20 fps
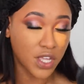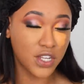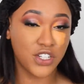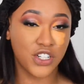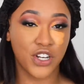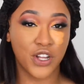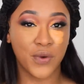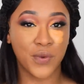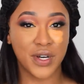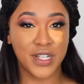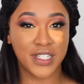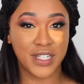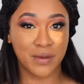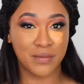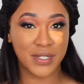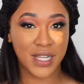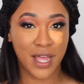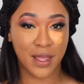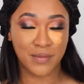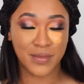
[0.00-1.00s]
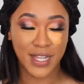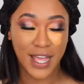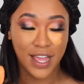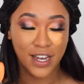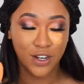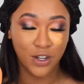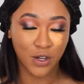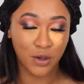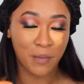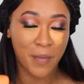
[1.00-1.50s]
You know what, sometimes
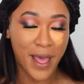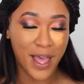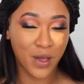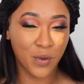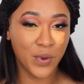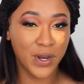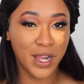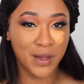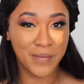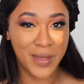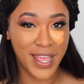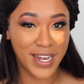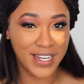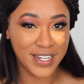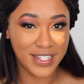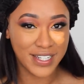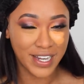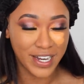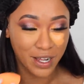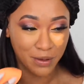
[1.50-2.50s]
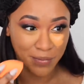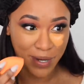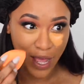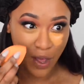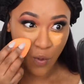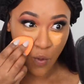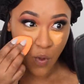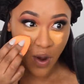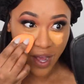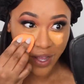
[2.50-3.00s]
I look back when I'm editing, I'm
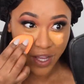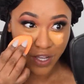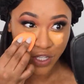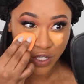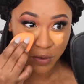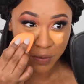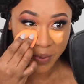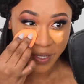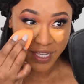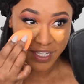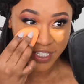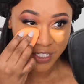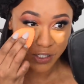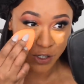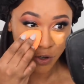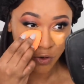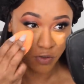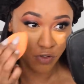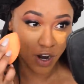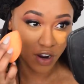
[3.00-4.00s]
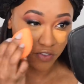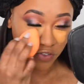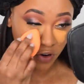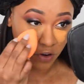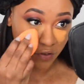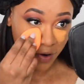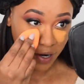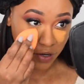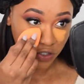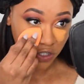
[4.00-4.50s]
like, why are you being so rough
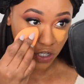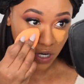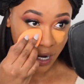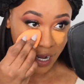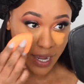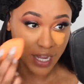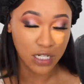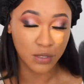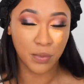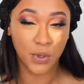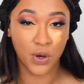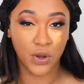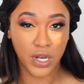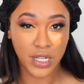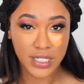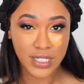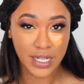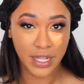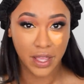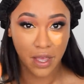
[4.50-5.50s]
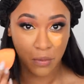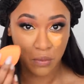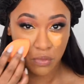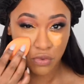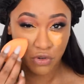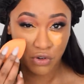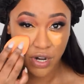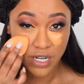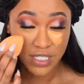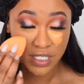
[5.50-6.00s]
around your eyes? But honestly, I'm
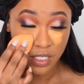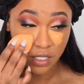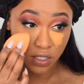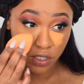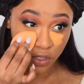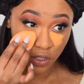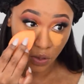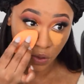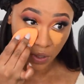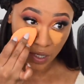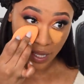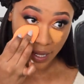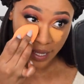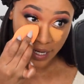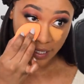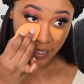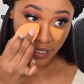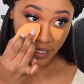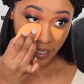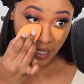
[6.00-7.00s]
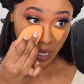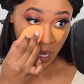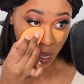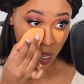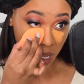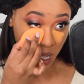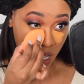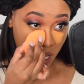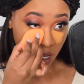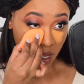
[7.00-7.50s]
pressing so lightly,
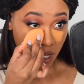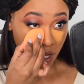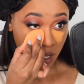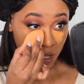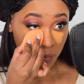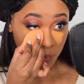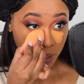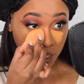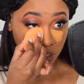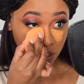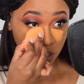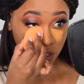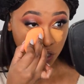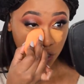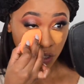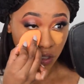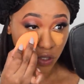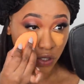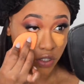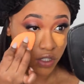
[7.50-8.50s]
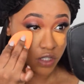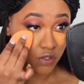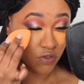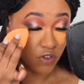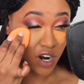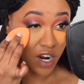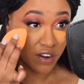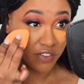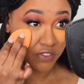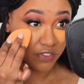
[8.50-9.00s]
it just looks
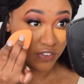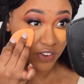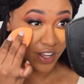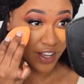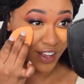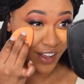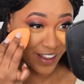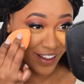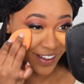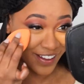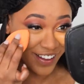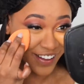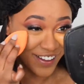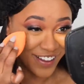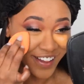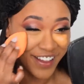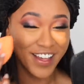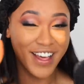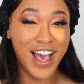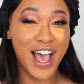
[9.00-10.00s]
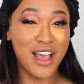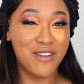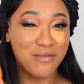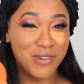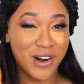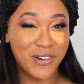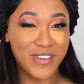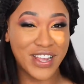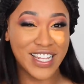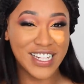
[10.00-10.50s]
rough. I
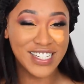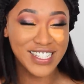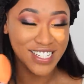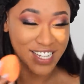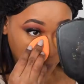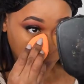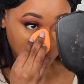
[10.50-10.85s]
promise.